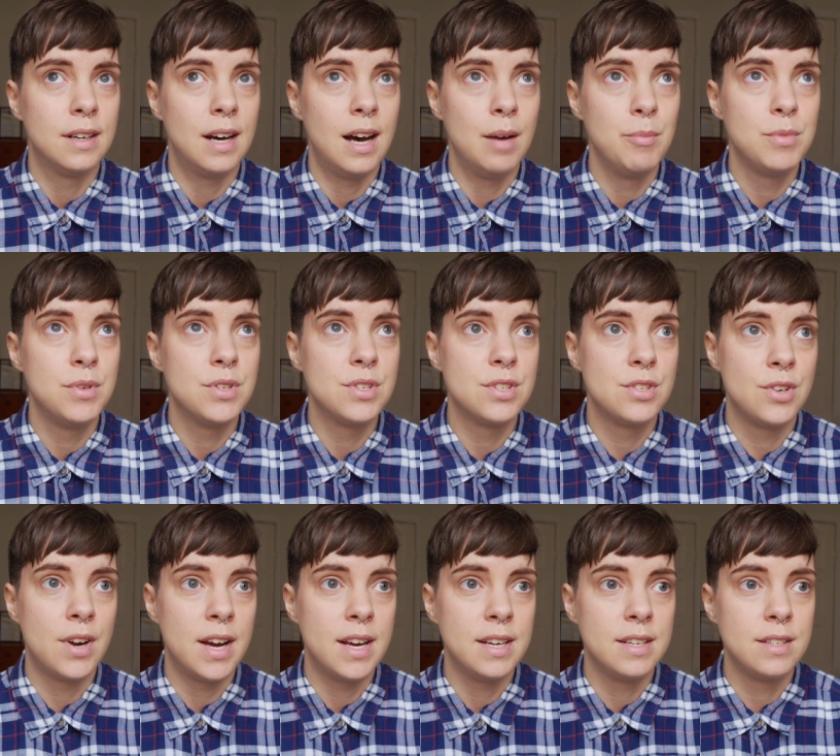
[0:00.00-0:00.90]
I'm just
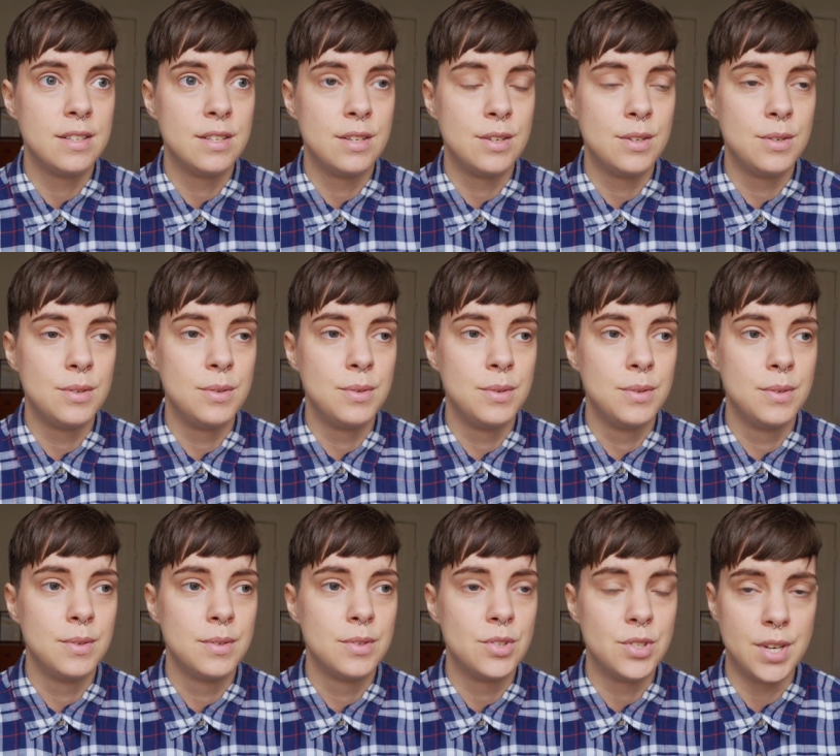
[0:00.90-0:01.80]
trying to
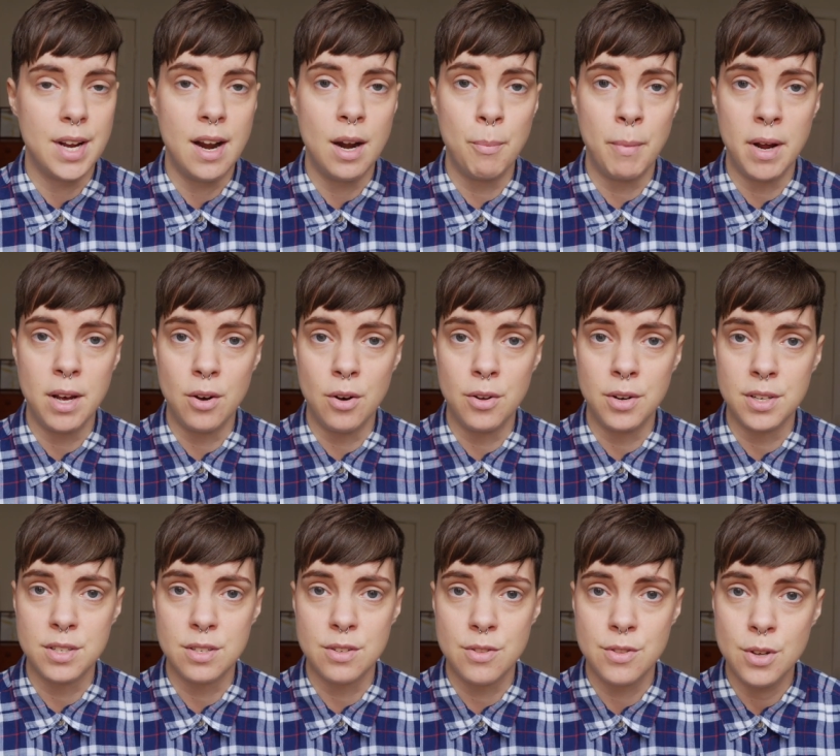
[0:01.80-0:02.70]
share my
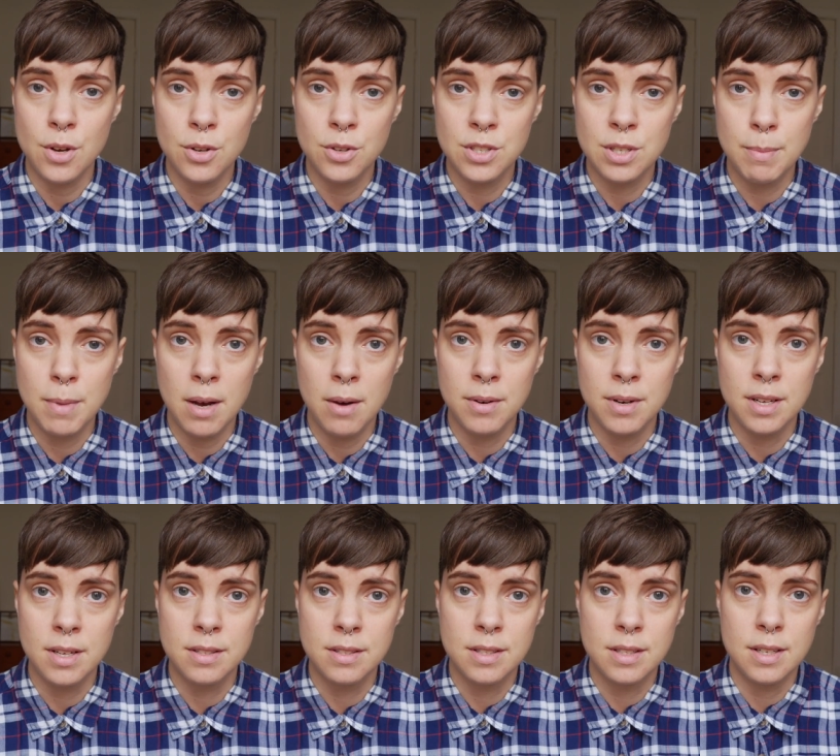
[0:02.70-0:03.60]
honest thoughts about
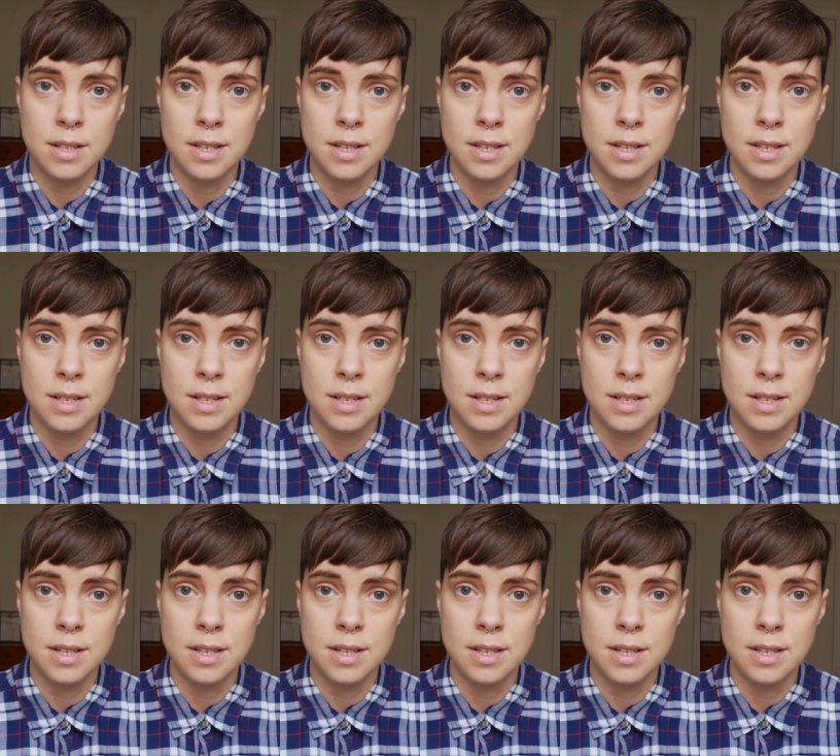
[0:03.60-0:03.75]
it.